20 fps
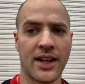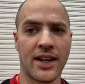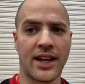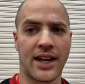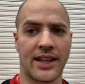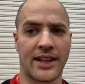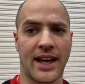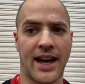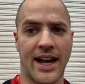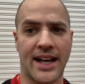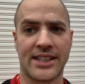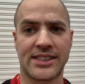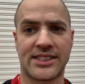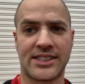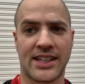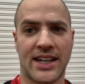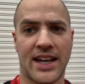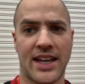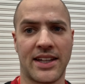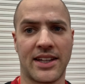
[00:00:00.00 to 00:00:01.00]
In
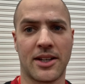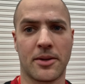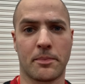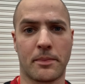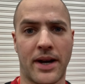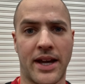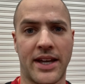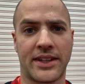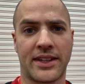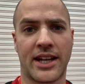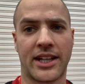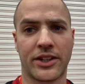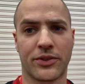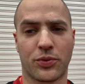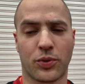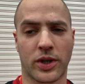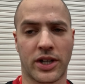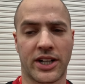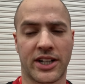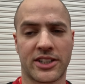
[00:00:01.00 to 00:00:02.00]
hindsight, it might not have
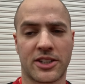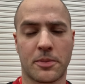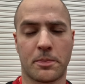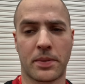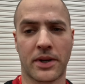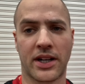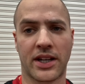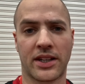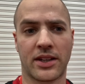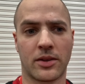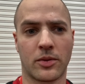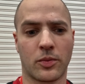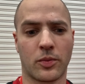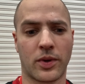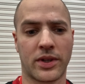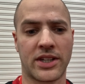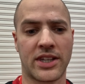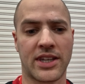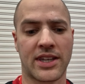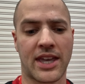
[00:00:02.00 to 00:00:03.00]
worked, but
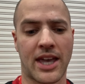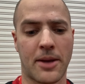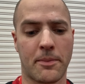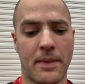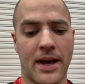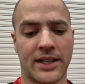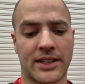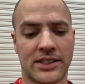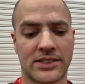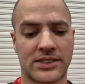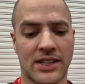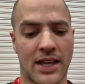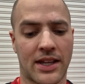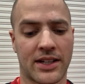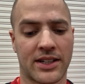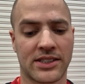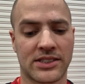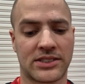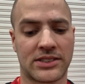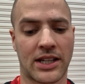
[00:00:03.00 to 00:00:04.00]
when he came back to
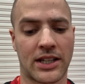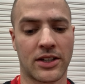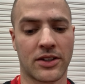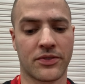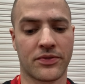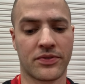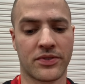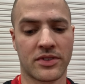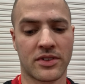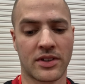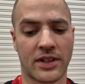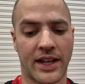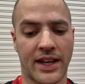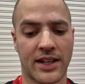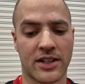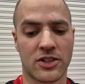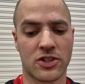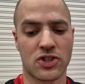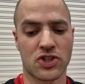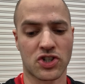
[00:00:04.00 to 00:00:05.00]
center, instead of,
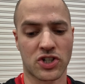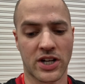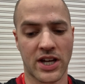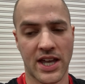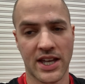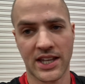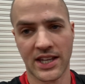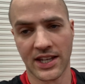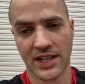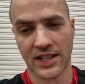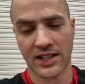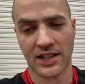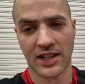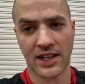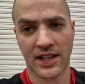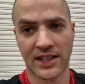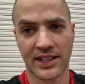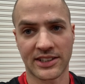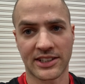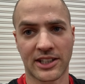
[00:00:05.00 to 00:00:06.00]
like, dragging and
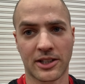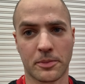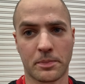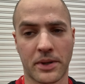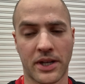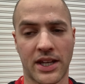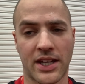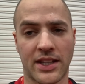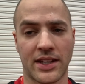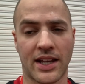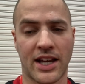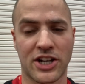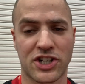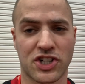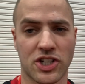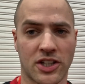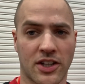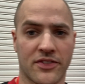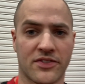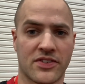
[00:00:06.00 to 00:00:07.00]
hitting to the pin, I
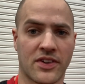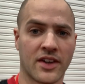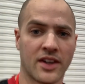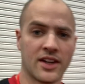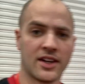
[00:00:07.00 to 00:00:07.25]
should have